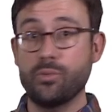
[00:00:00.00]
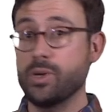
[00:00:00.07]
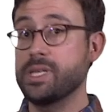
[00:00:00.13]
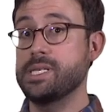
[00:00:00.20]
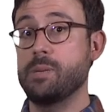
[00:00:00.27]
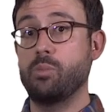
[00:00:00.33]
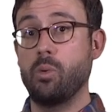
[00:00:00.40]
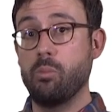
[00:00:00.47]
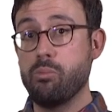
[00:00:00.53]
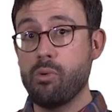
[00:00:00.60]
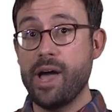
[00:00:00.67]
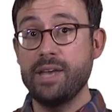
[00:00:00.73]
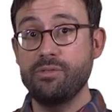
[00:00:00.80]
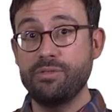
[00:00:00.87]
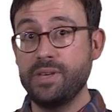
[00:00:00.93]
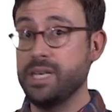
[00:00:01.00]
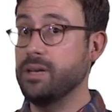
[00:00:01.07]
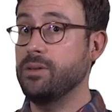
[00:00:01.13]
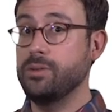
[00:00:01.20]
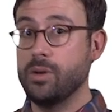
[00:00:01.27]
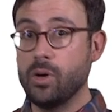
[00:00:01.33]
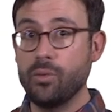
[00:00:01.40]
for example, bright
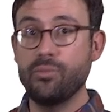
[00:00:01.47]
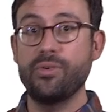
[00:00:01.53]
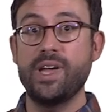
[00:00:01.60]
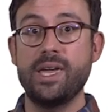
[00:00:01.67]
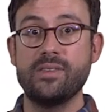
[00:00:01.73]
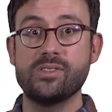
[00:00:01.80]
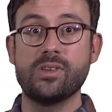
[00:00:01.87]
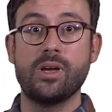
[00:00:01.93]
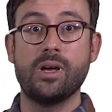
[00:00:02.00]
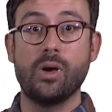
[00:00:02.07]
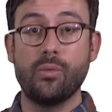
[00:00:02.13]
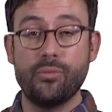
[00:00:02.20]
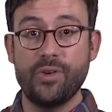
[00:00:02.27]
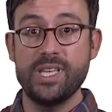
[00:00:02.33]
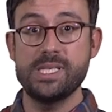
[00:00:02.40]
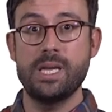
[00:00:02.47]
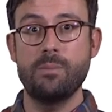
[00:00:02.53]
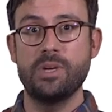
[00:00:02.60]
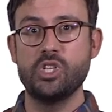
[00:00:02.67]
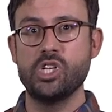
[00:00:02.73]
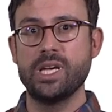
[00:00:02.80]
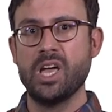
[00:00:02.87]
field or phase, uh, or phase
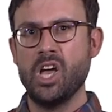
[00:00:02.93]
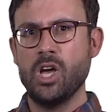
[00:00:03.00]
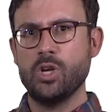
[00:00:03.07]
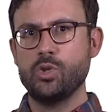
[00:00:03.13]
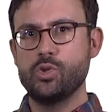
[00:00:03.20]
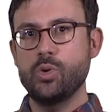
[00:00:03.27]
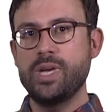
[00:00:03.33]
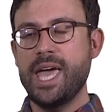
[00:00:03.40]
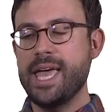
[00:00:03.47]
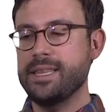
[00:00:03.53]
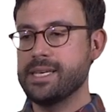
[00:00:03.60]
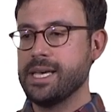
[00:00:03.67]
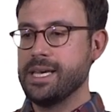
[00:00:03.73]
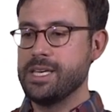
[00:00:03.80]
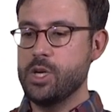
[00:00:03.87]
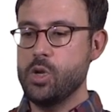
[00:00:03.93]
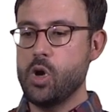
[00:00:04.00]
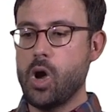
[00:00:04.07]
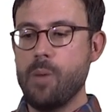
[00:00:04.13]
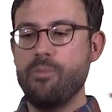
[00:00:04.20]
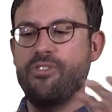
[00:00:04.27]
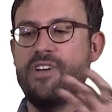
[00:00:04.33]
imaging, to get you
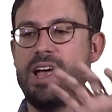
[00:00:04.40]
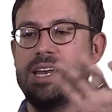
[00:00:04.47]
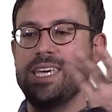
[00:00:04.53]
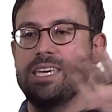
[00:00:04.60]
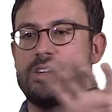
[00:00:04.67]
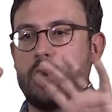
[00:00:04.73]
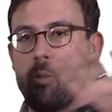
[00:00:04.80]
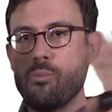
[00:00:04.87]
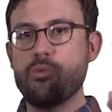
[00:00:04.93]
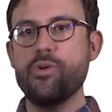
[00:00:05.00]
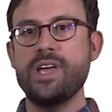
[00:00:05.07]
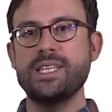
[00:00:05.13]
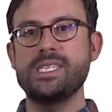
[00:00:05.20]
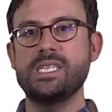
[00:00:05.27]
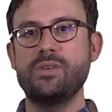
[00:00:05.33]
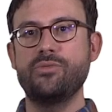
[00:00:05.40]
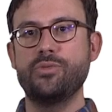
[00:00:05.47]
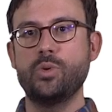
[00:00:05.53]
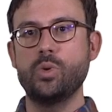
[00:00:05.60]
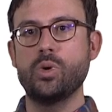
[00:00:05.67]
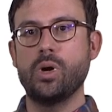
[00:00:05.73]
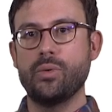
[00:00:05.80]
know, a fairly comprehensive
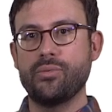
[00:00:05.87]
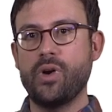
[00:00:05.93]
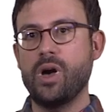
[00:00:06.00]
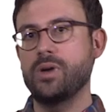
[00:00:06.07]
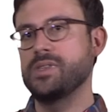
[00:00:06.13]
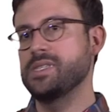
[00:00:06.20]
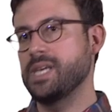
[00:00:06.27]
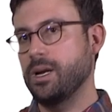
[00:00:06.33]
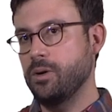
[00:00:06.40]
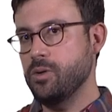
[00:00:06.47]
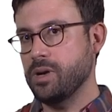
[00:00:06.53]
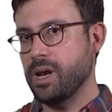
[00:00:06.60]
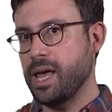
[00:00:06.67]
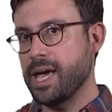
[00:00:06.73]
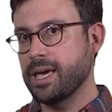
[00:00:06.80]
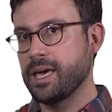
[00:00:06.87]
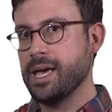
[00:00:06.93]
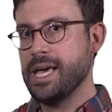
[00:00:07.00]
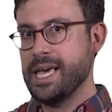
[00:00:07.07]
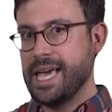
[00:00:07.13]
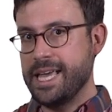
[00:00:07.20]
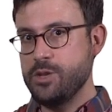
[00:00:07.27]
view of how a cell looks like
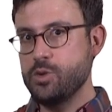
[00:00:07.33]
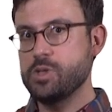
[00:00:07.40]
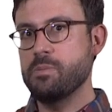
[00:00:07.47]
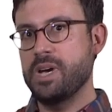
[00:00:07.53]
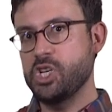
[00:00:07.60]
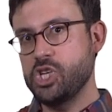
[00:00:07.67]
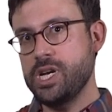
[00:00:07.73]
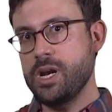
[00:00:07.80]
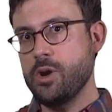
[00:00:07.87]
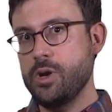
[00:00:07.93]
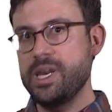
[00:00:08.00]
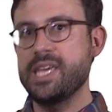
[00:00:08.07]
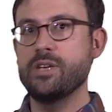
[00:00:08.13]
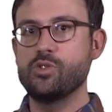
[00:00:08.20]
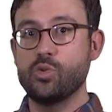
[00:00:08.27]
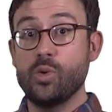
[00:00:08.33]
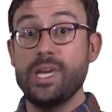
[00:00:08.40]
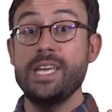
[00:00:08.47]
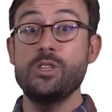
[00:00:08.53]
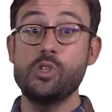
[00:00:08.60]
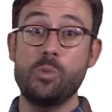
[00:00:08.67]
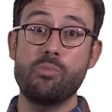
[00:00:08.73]
and use machine learning to
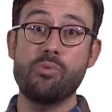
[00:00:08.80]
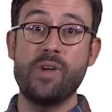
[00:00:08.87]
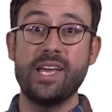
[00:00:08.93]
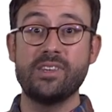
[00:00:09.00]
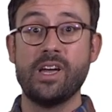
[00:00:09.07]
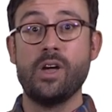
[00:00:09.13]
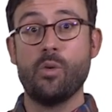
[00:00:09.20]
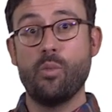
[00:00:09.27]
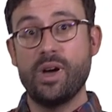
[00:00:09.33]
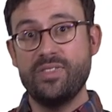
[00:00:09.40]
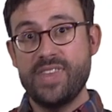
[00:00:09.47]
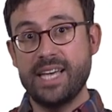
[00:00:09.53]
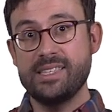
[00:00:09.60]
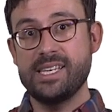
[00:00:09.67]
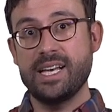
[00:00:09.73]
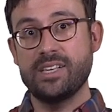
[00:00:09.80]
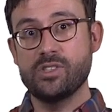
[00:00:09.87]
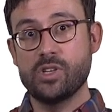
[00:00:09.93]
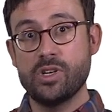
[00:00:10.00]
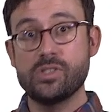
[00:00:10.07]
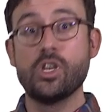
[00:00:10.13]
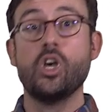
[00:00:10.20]
interpret what that
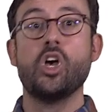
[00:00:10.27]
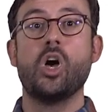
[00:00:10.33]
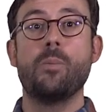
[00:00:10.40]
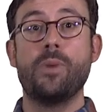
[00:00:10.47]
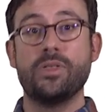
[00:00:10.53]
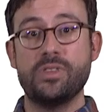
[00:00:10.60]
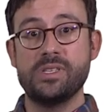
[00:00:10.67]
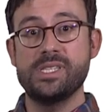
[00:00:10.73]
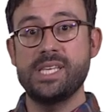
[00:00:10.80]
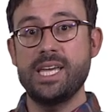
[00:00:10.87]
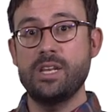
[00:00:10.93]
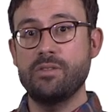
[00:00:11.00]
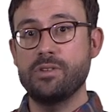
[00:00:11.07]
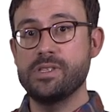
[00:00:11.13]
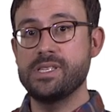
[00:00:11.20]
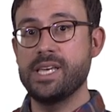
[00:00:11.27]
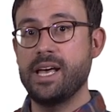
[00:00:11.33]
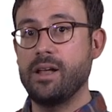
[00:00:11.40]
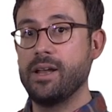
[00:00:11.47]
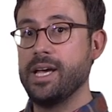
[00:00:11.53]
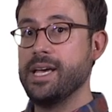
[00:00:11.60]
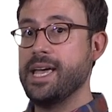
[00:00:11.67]
tells us about the state of a
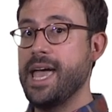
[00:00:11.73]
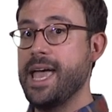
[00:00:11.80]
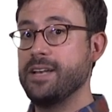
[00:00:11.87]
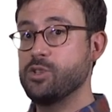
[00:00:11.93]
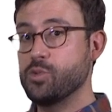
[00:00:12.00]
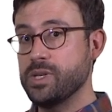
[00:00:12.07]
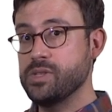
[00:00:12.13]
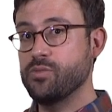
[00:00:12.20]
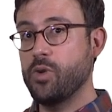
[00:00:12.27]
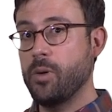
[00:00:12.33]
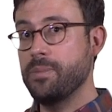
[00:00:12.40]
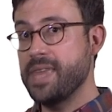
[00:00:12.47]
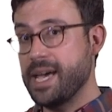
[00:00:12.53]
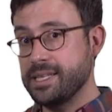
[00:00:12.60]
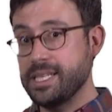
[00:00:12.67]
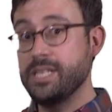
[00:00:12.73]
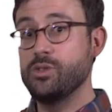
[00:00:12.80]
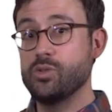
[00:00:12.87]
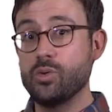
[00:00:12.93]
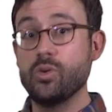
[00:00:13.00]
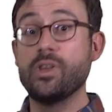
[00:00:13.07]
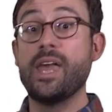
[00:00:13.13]
cell and transform that
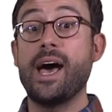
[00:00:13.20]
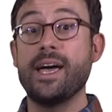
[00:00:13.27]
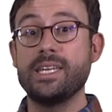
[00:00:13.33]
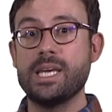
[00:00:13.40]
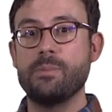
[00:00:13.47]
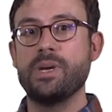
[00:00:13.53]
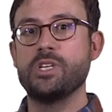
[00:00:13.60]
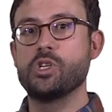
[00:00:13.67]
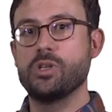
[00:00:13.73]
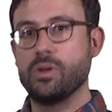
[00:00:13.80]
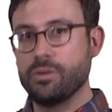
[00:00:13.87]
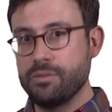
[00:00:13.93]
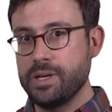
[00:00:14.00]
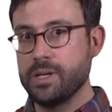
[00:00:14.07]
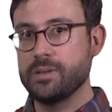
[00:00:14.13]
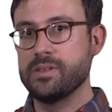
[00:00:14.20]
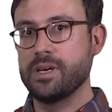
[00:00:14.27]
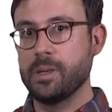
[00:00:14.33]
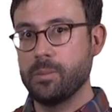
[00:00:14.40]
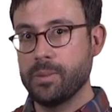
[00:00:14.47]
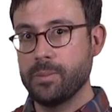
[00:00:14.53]
into a high-dimensional phenotype.